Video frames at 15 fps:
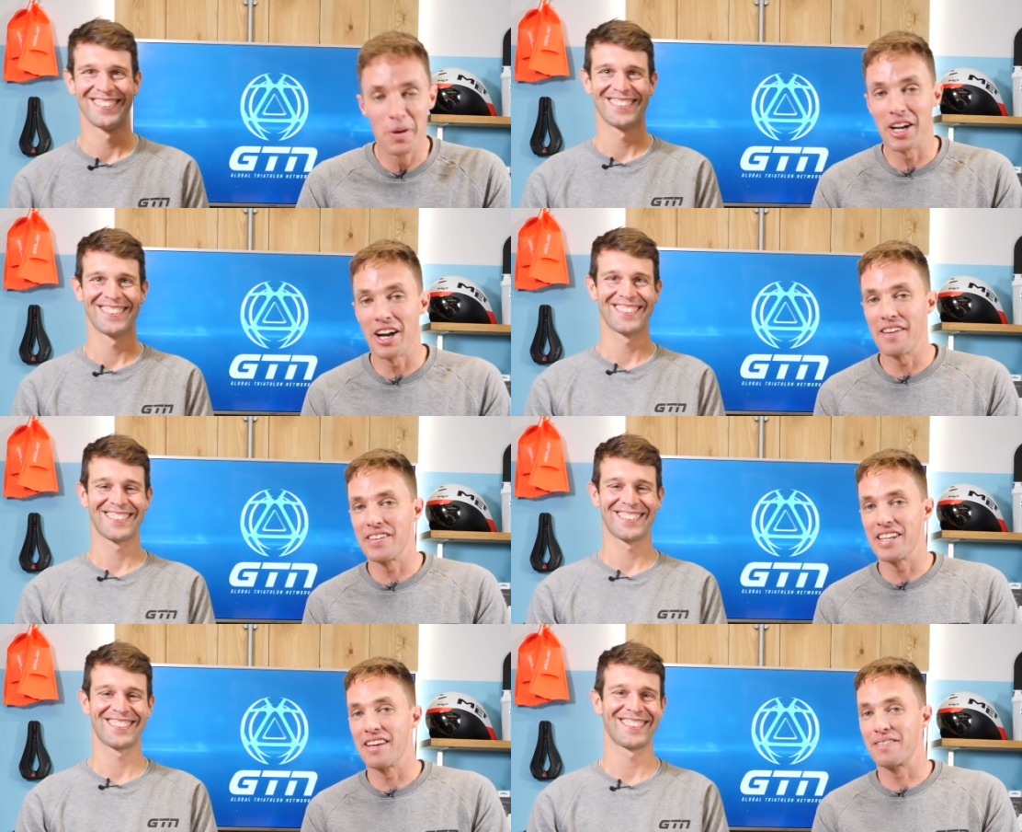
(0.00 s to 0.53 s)
Speaker 1: we
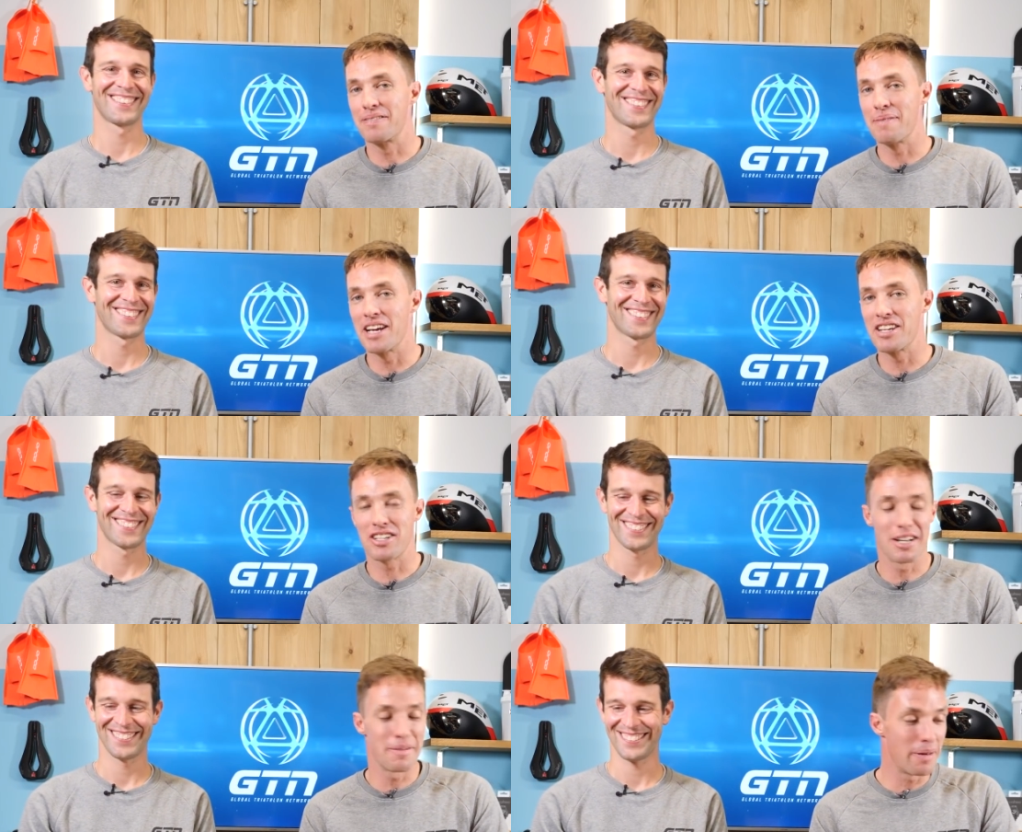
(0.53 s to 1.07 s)
don't have any
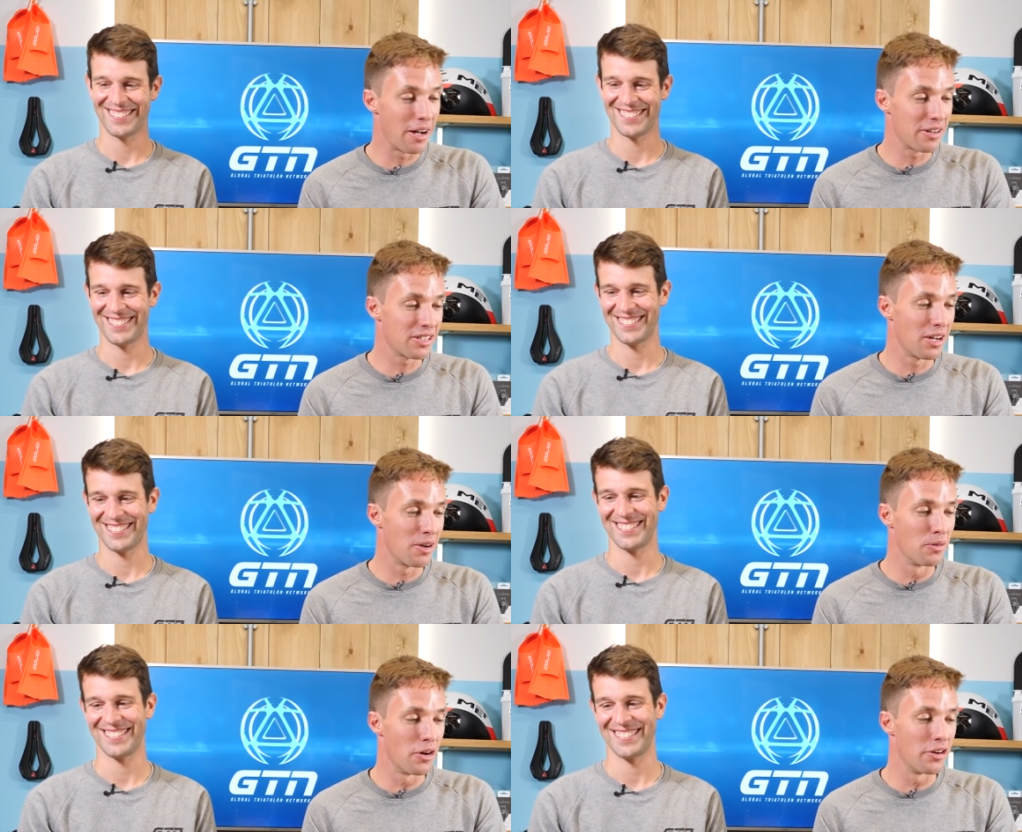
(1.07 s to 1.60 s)
information
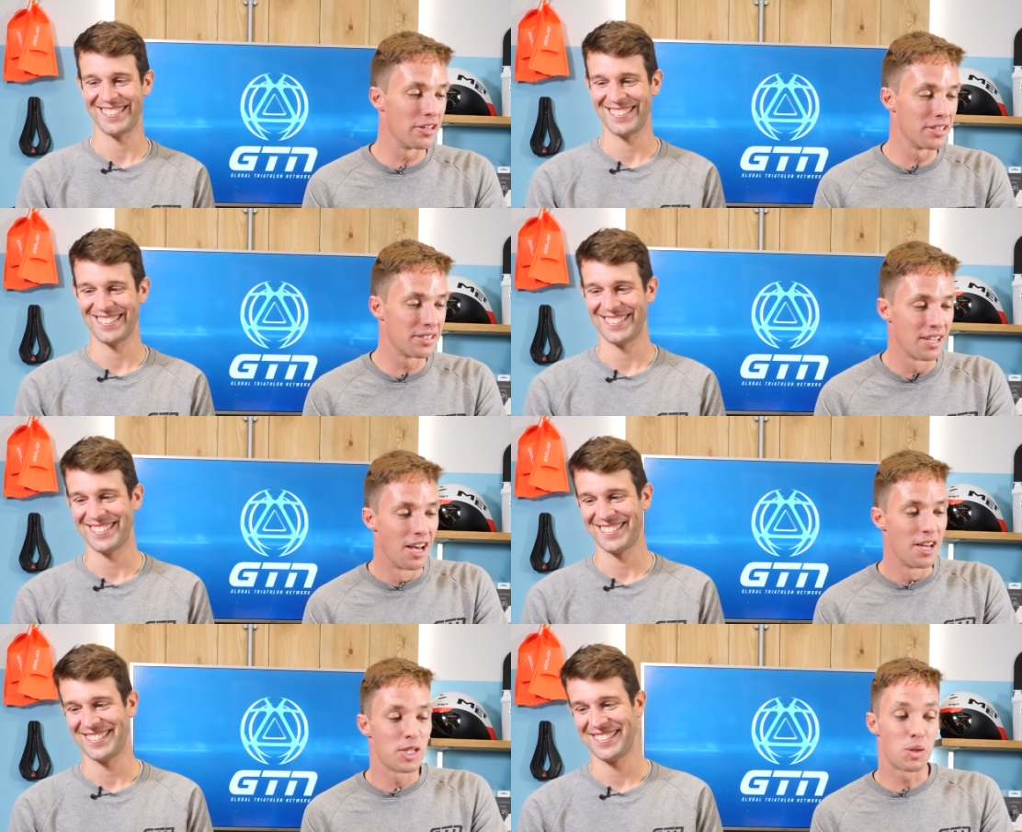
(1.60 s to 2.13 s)
about uh,
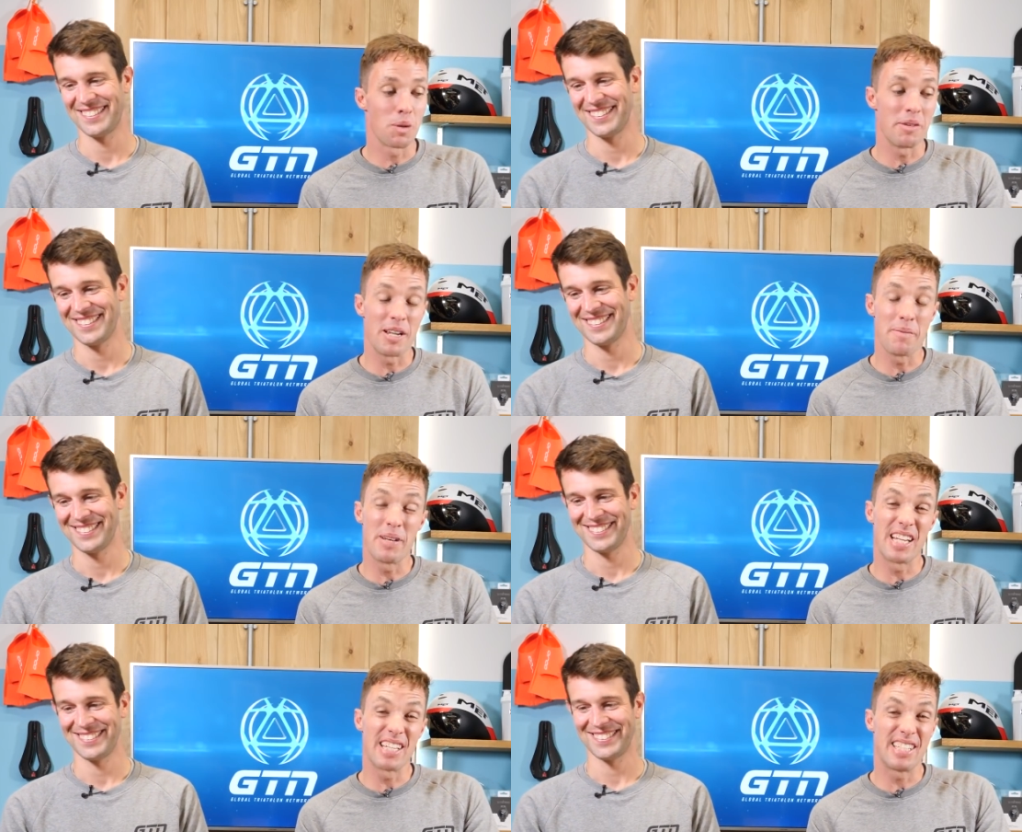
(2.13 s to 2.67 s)
Ronan's
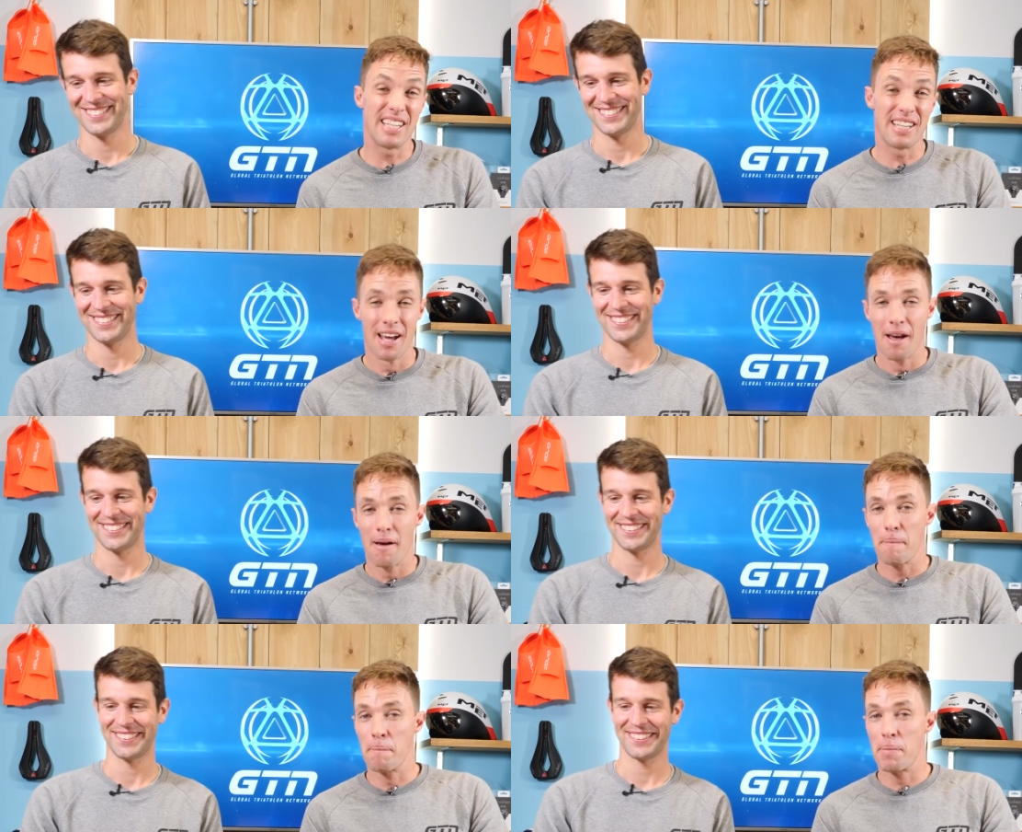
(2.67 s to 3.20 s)
swimming ability,